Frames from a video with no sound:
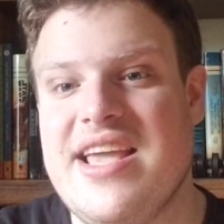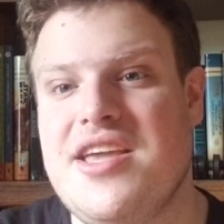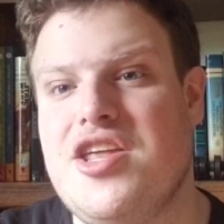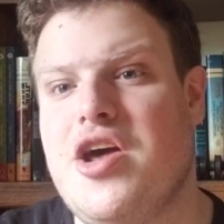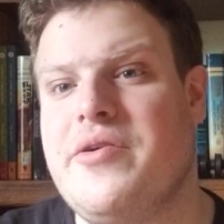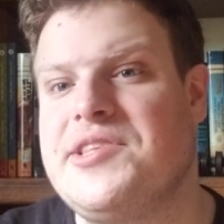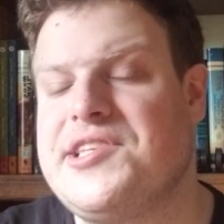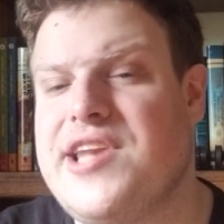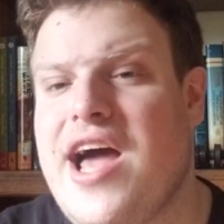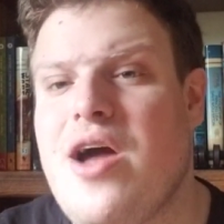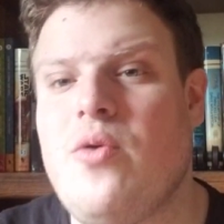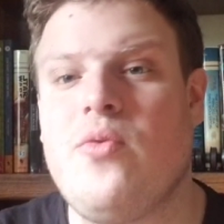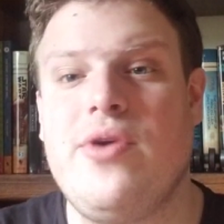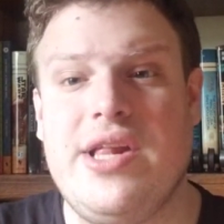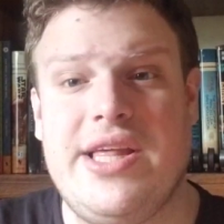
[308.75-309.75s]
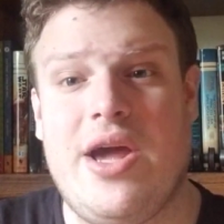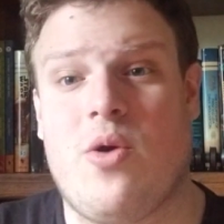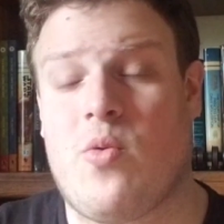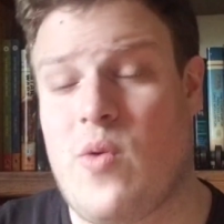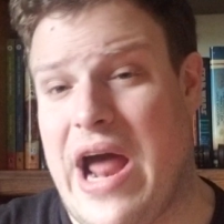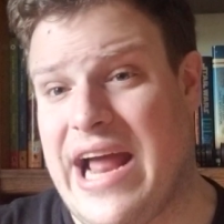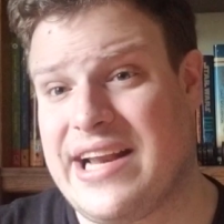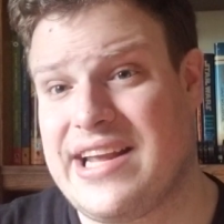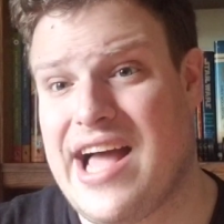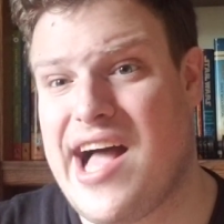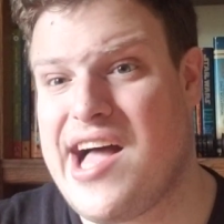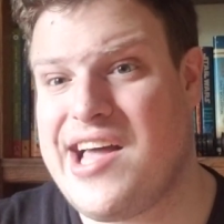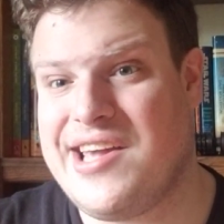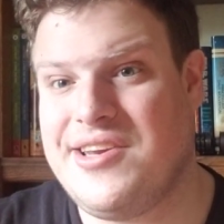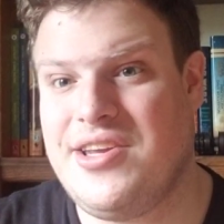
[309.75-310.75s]
It's not really a
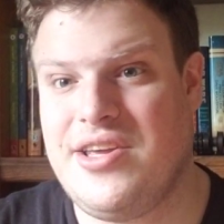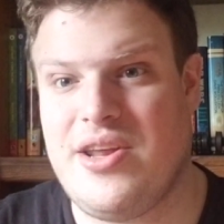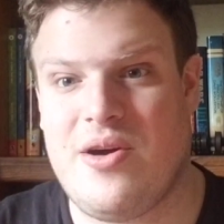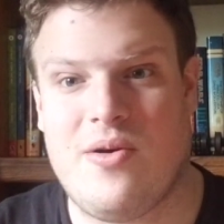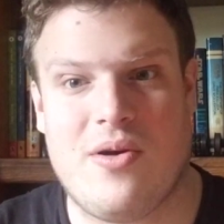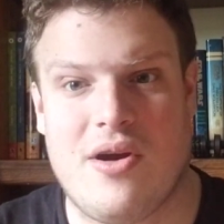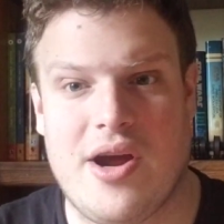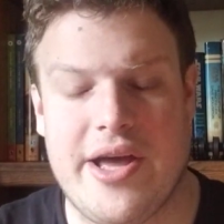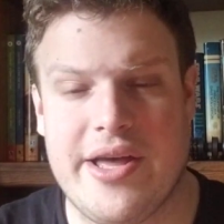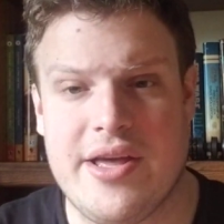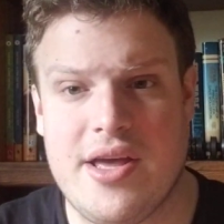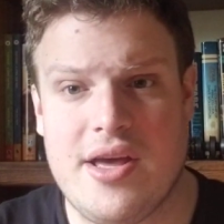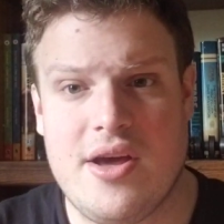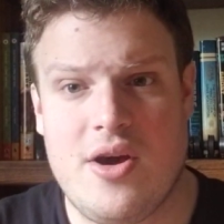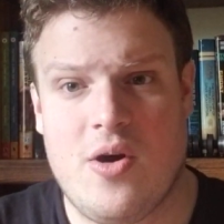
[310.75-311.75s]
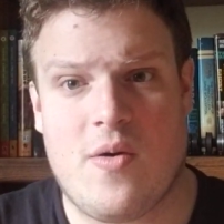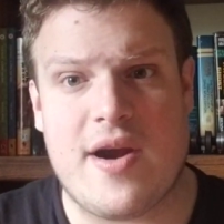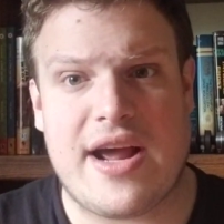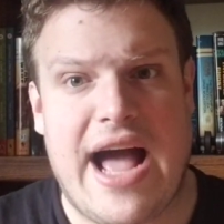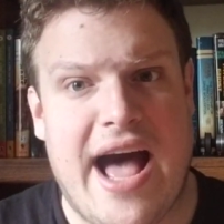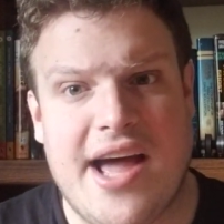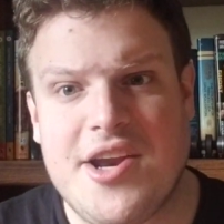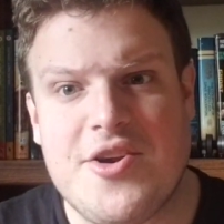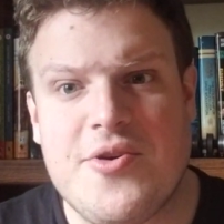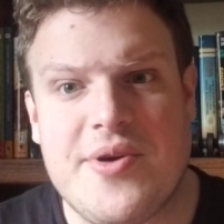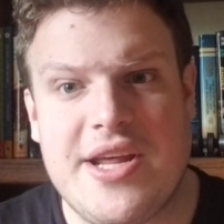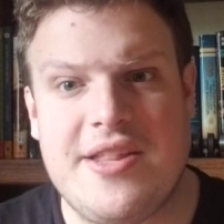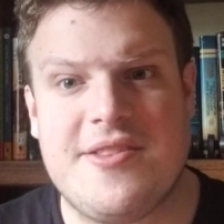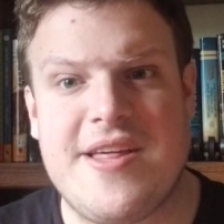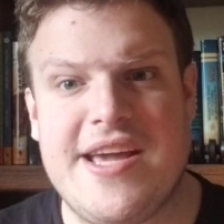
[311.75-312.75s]
retcon, or a
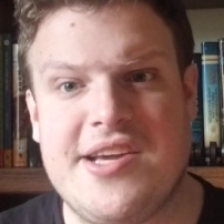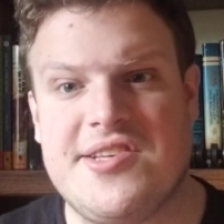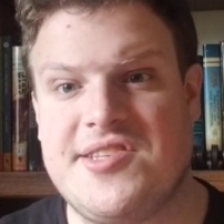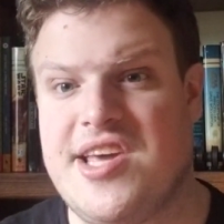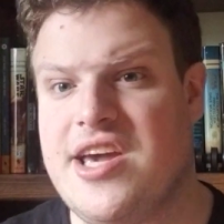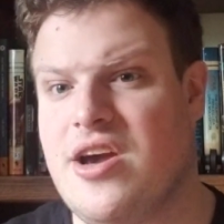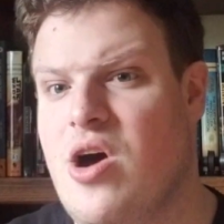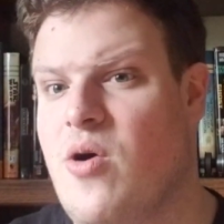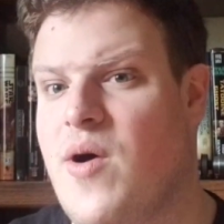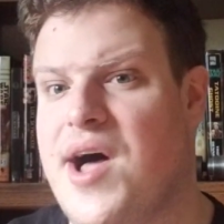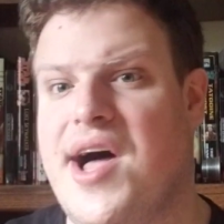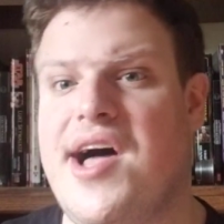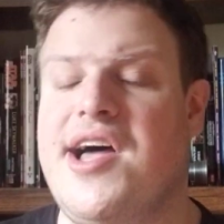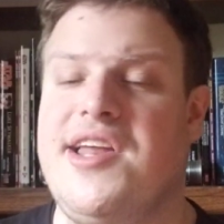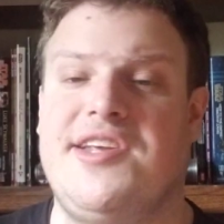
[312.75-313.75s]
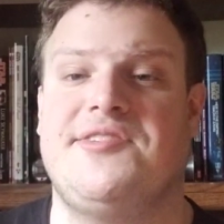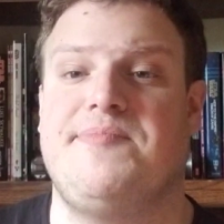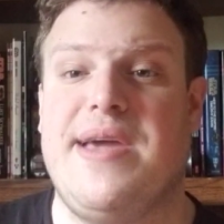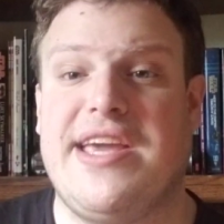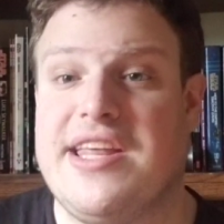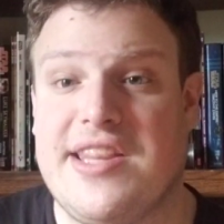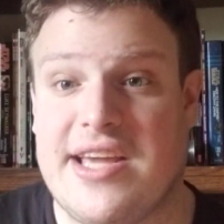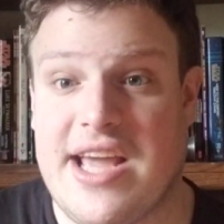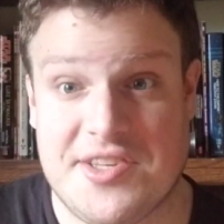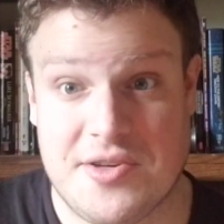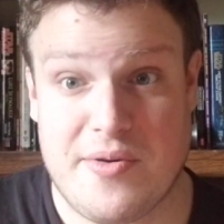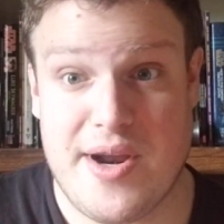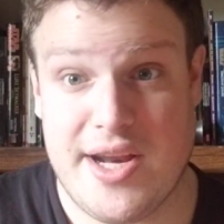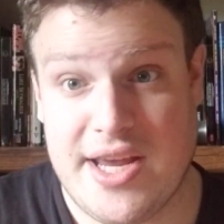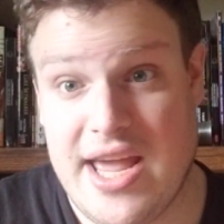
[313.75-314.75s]
continuity thing saying, oh, Han is making the
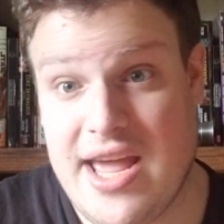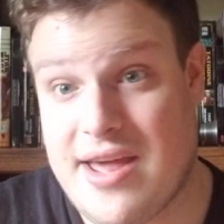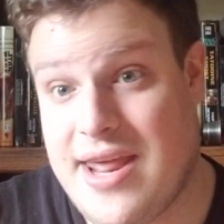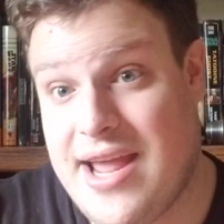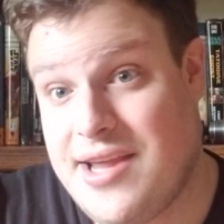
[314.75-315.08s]
Kessel Run again.